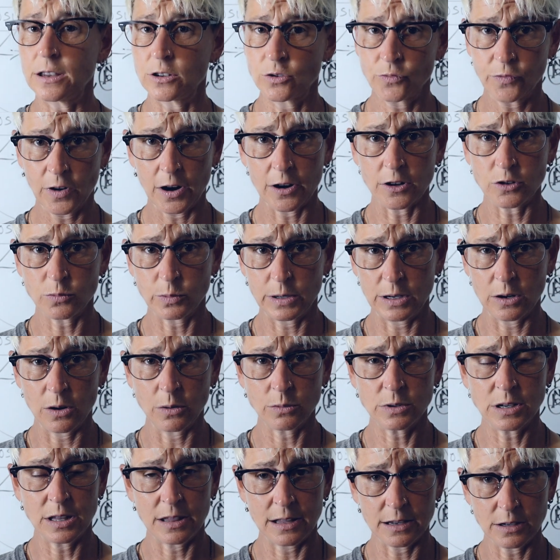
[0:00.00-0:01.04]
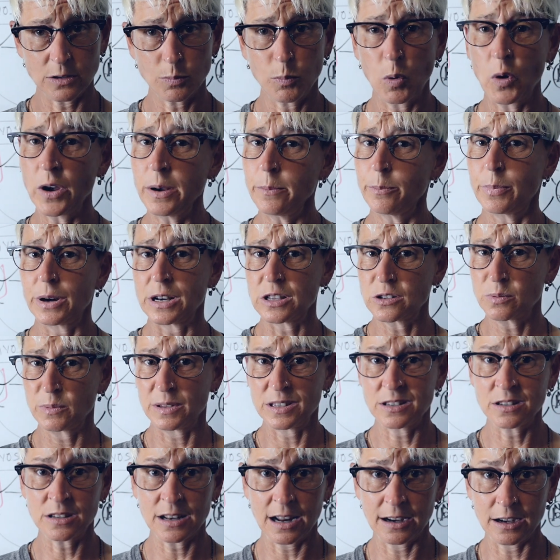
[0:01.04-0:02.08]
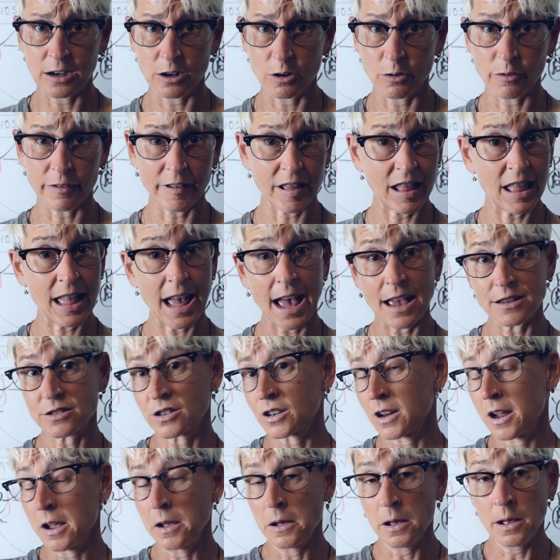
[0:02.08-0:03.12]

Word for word: as far as we know to this point, but it's been studied over the last